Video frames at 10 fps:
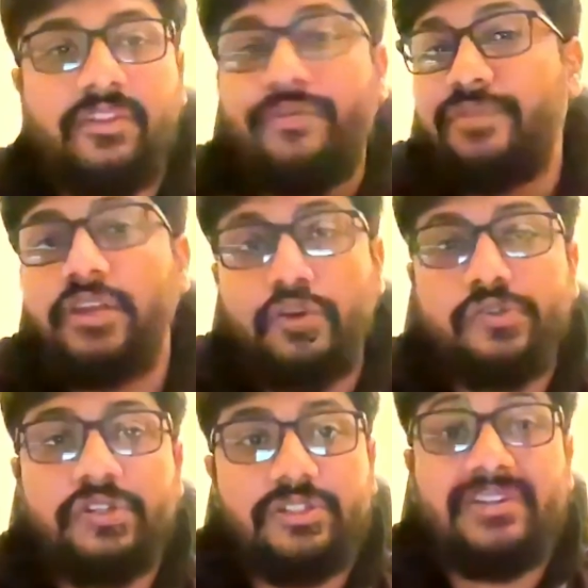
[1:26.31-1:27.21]
The free
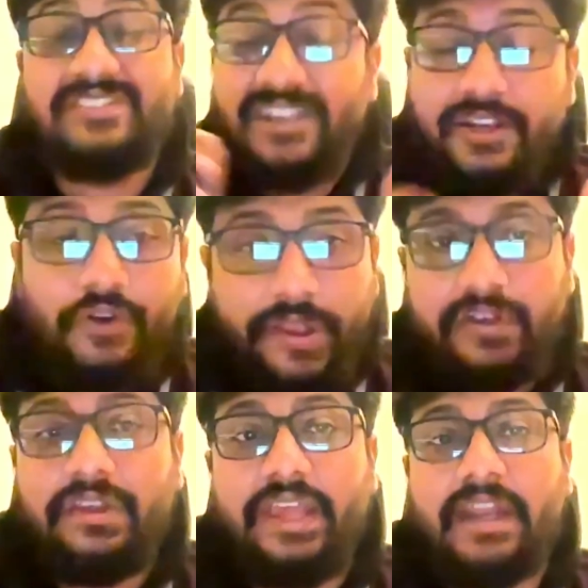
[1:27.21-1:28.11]
users are still going
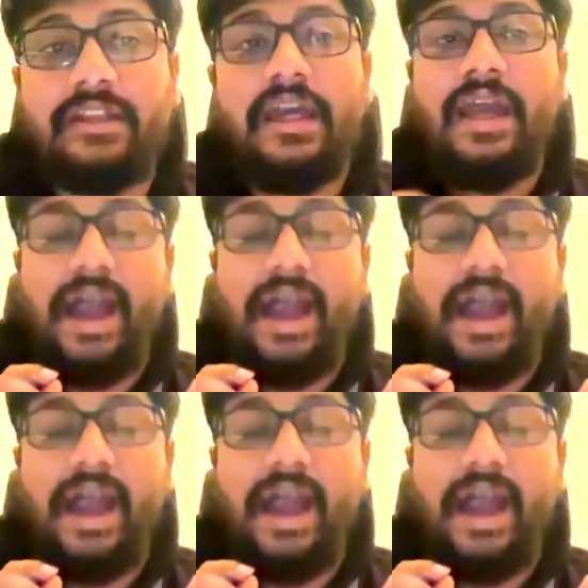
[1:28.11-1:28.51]
to get